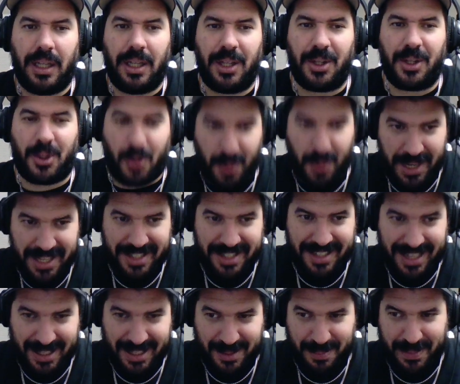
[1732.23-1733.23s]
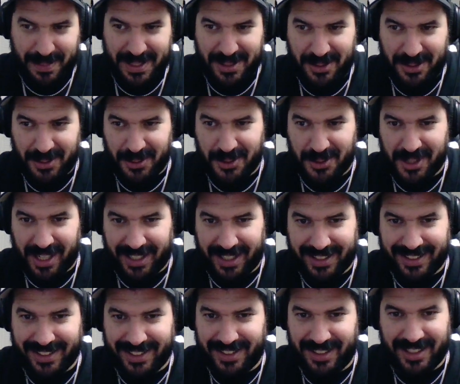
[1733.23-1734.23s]
Queen takes b2 check.
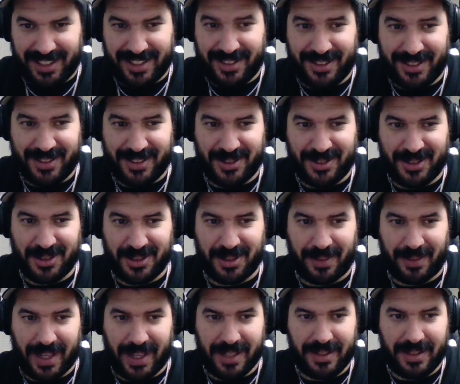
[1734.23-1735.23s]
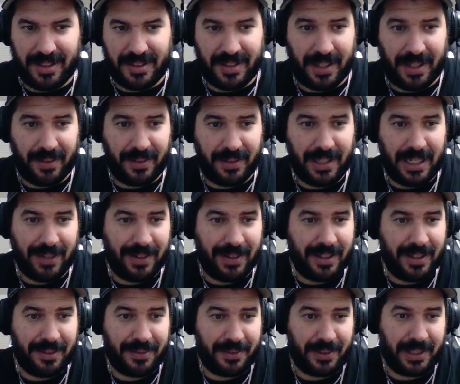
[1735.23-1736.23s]
Isn't this just amazing? Same thing, right?
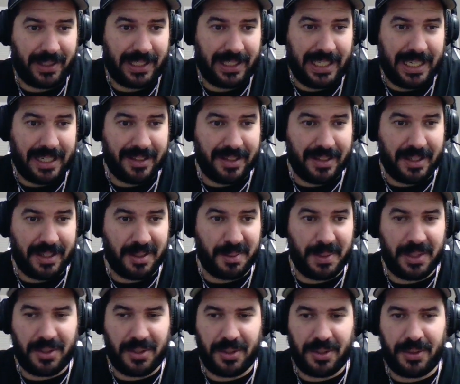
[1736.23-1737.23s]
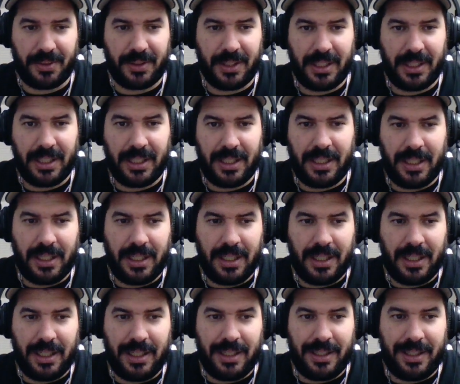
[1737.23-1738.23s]
If king takes b2,
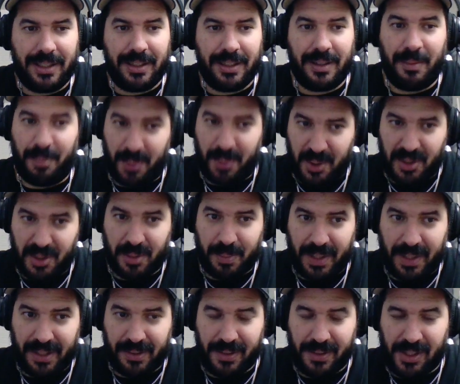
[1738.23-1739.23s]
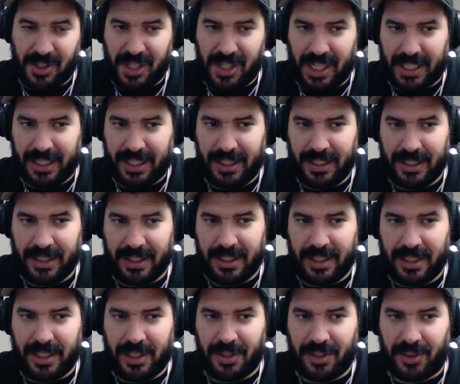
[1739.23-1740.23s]
bishop a3 check.
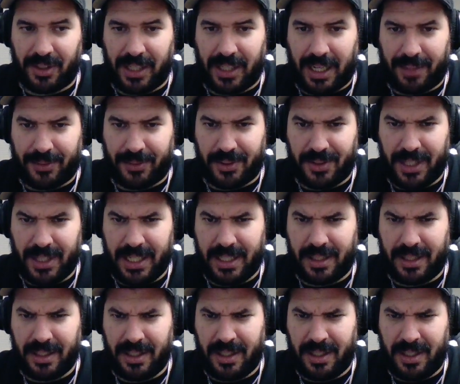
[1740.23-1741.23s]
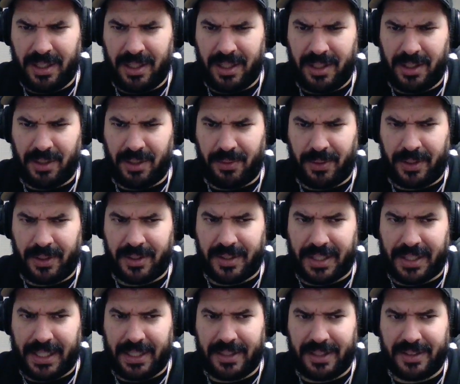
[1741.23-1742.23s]
So you have to take, the rook
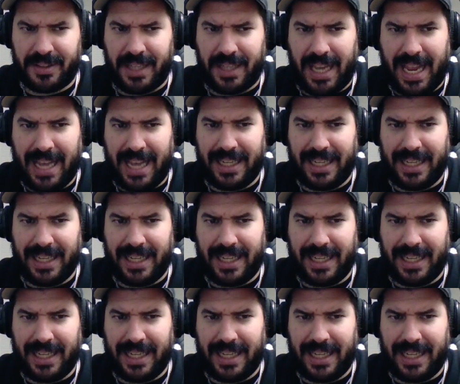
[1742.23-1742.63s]
takes, and it